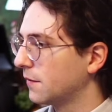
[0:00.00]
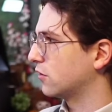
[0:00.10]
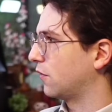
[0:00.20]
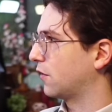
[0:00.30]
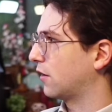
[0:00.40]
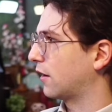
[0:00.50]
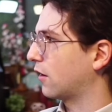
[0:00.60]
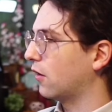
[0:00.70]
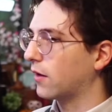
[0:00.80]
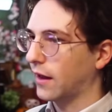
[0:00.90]
So if you're like,
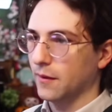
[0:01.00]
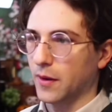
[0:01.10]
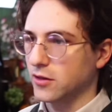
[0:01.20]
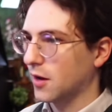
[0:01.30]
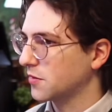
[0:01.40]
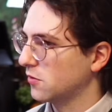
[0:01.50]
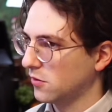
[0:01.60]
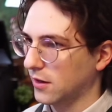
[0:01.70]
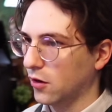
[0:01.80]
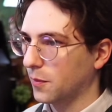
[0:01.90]
okay, my shop's
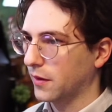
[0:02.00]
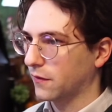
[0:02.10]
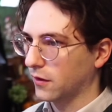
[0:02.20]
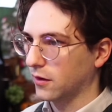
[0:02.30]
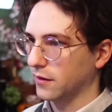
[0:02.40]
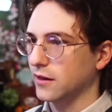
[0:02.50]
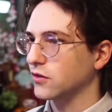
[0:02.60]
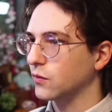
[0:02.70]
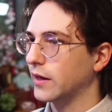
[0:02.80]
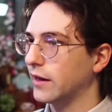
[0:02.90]
only open for this
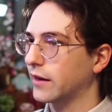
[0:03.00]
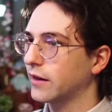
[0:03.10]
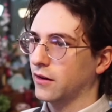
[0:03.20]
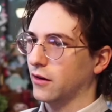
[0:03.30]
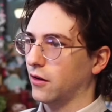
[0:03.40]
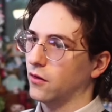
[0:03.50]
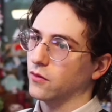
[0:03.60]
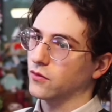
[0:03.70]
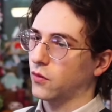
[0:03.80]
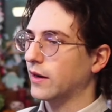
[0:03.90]
week, you know,
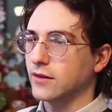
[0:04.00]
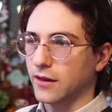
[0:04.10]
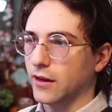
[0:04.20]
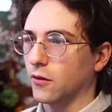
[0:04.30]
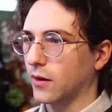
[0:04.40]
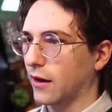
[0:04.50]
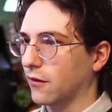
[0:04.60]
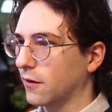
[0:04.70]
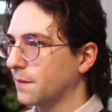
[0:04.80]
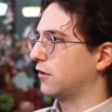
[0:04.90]
twice a year,
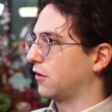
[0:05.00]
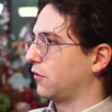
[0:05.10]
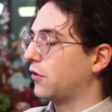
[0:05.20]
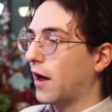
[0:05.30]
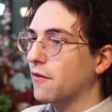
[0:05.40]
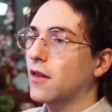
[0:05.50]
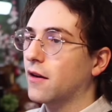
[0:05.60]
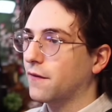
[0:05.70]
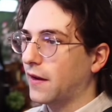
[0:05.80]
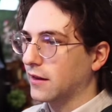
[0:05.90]
whatever, you know, you have a lot
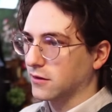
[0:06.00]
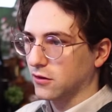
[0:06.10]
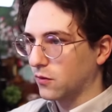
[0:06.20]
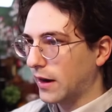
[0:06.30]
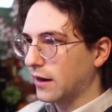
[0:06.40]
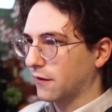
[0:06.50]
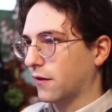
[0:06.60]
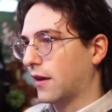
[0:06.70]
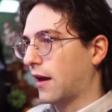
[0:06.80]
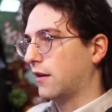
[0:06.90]
of fans, they're waiting for
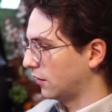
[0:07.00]
that,